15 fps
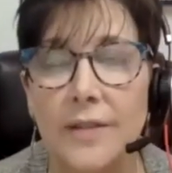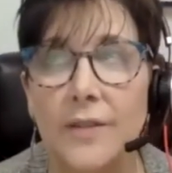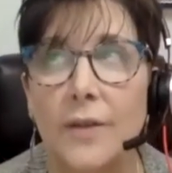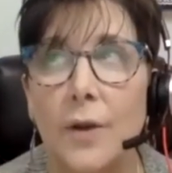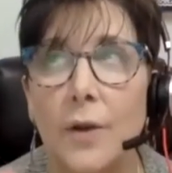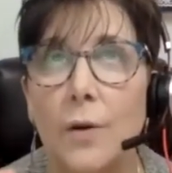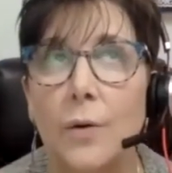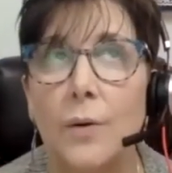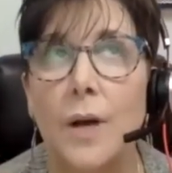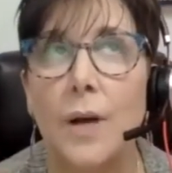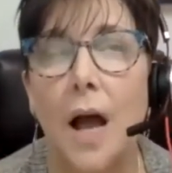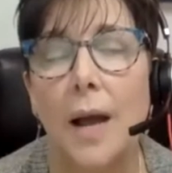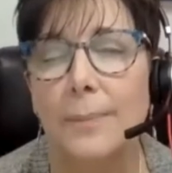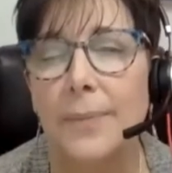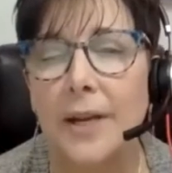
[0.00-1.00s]
So
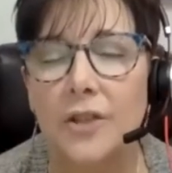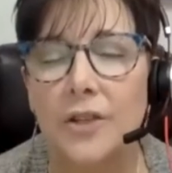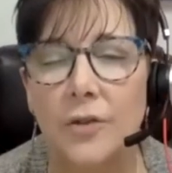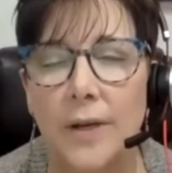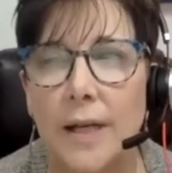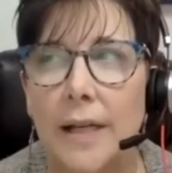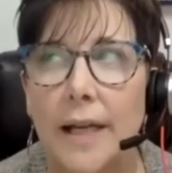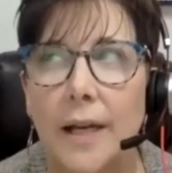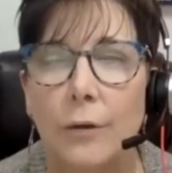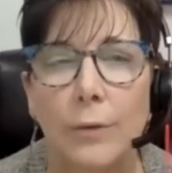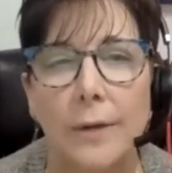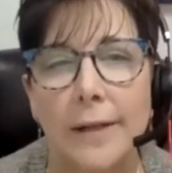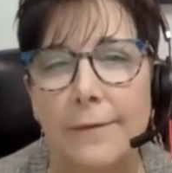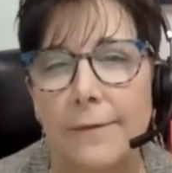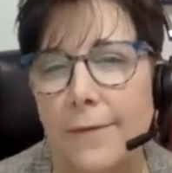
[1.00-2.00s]
I'm picturing like a
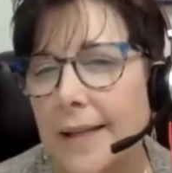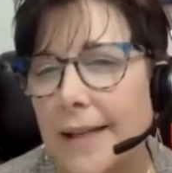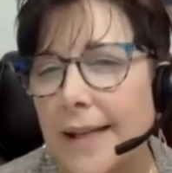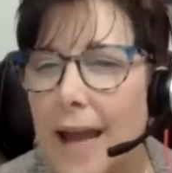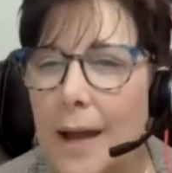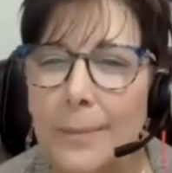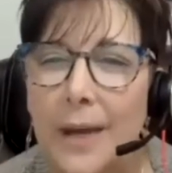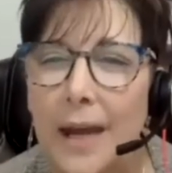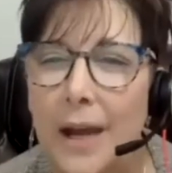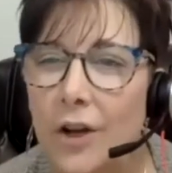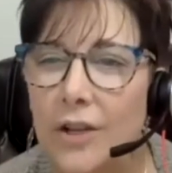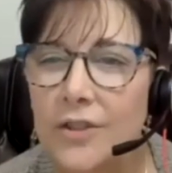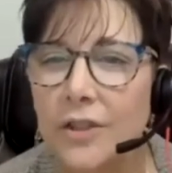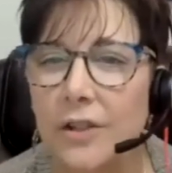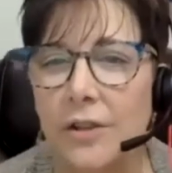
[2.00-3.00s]
really fun camp
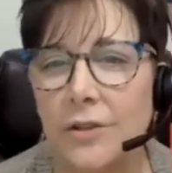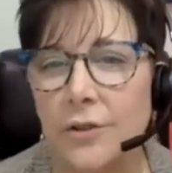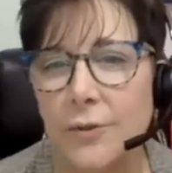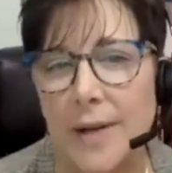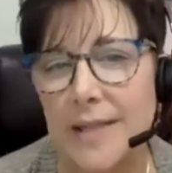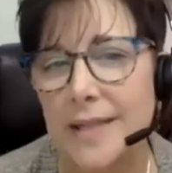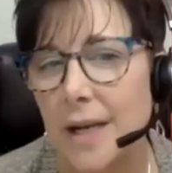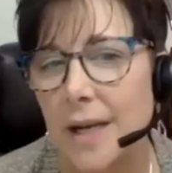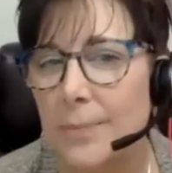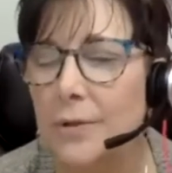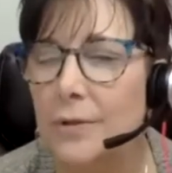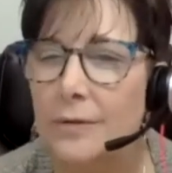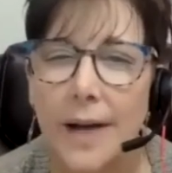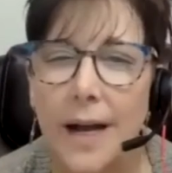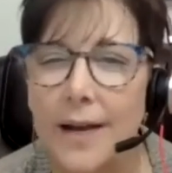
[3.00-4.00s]
character all dressed up who
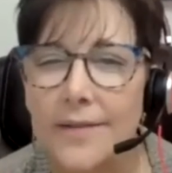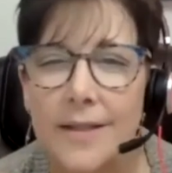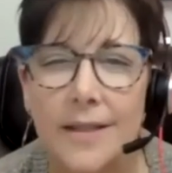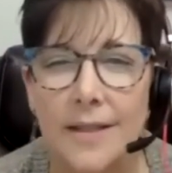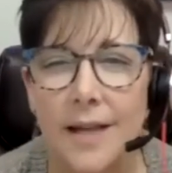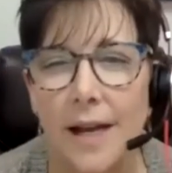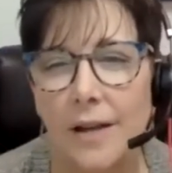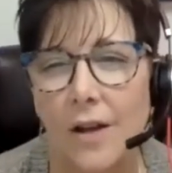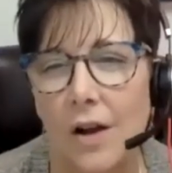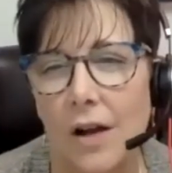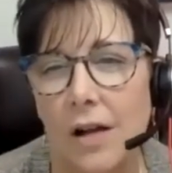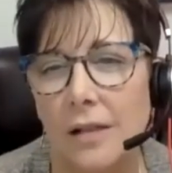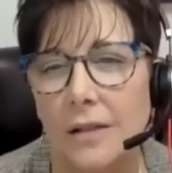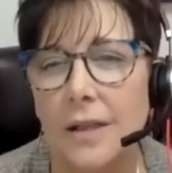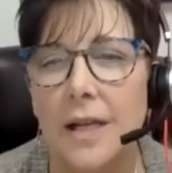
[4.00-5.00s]
arrives in the dining
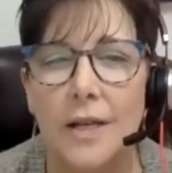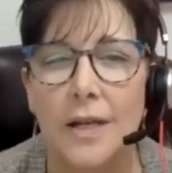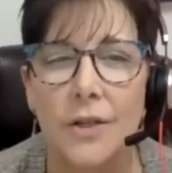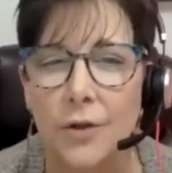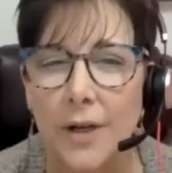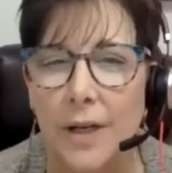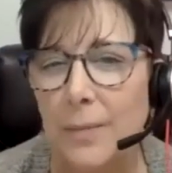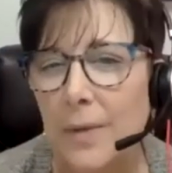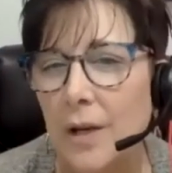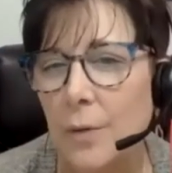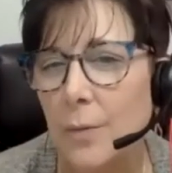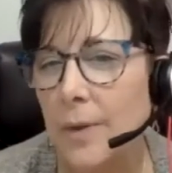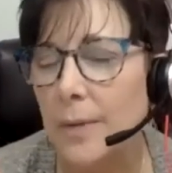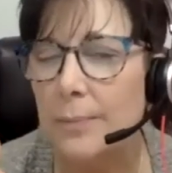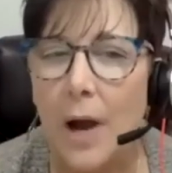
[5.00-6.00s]
hall during a meal
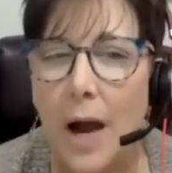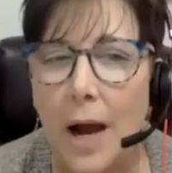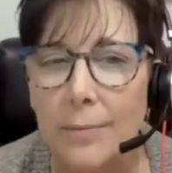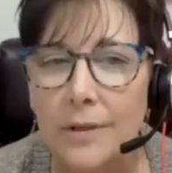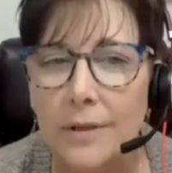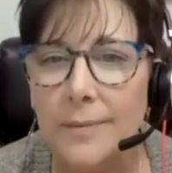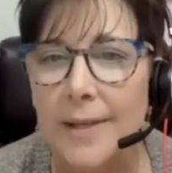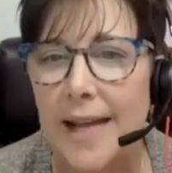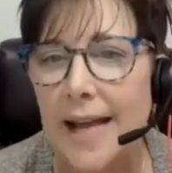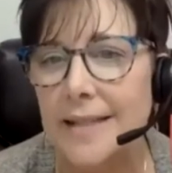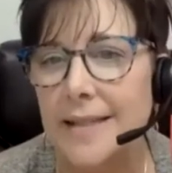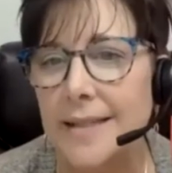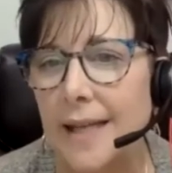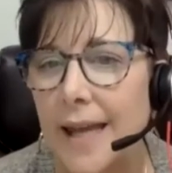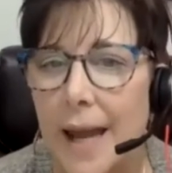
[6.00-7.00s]
with a problem and
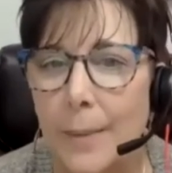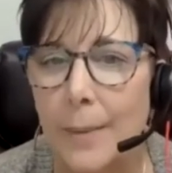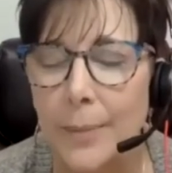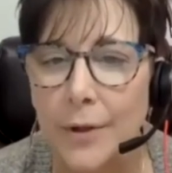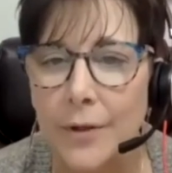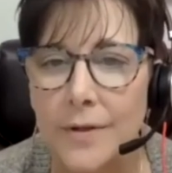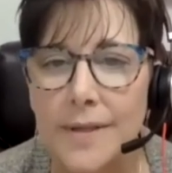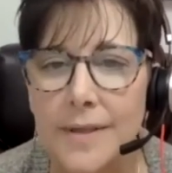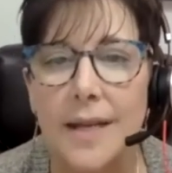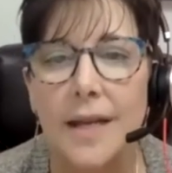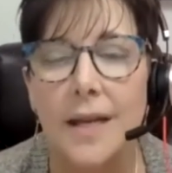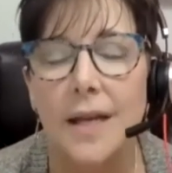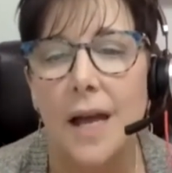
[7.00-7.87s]
asks the campers